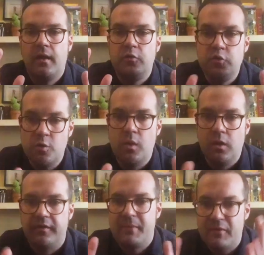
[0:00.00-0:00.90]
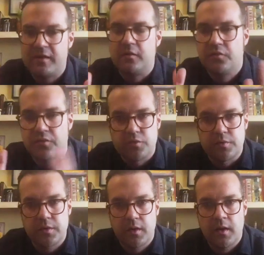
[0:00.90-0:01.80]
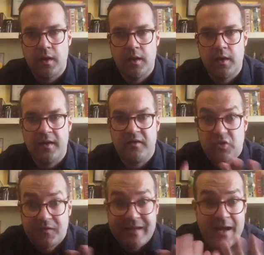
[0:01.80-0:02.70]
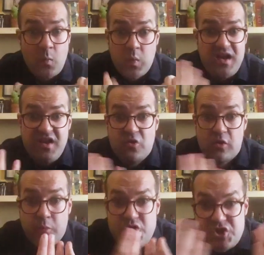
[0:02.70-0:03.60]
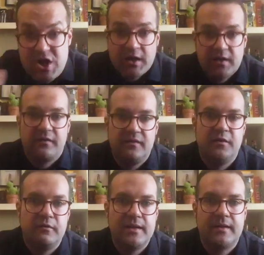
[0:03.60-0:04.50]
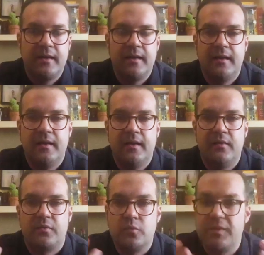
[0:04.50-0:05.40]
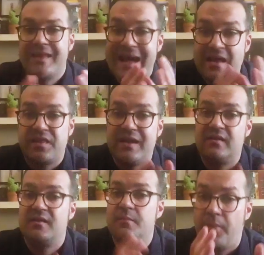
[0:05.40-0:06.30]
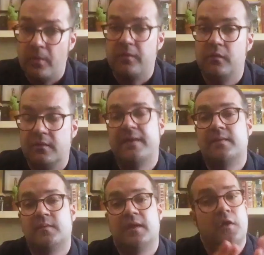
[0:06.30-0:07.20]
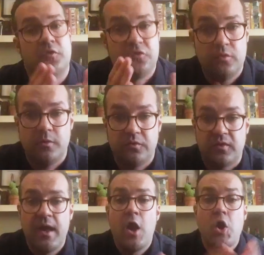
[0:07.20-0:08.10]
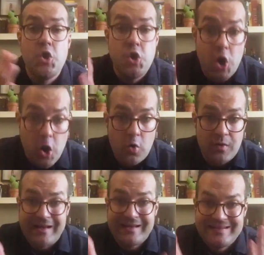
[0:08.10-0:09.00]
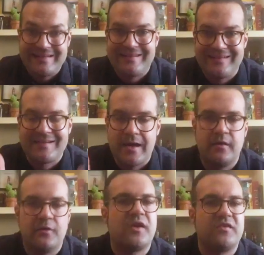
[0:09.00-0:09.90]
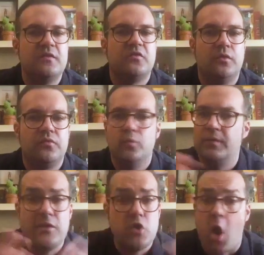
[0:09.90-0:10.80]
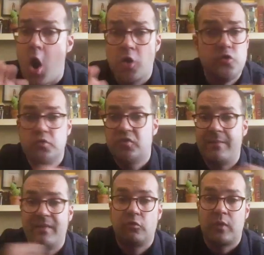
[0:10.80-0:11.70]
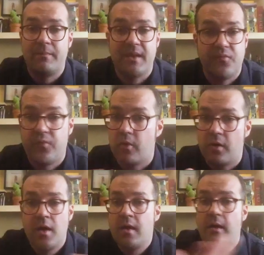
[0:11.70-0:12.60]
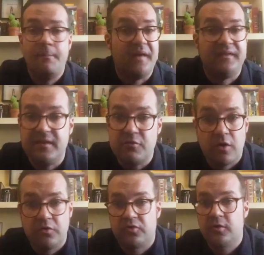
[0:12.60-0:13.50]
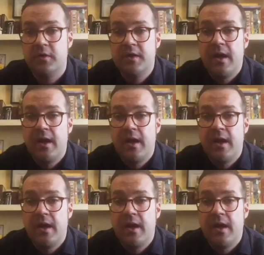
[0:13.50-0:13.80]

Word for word: New World American vermouth. Uh, it's just that we in Europe would not consider it uh, vermouth, and I think it's important that uh, consumers know that this is not a traditional vermouth, that you can't use them and swap them for a Martini Rosso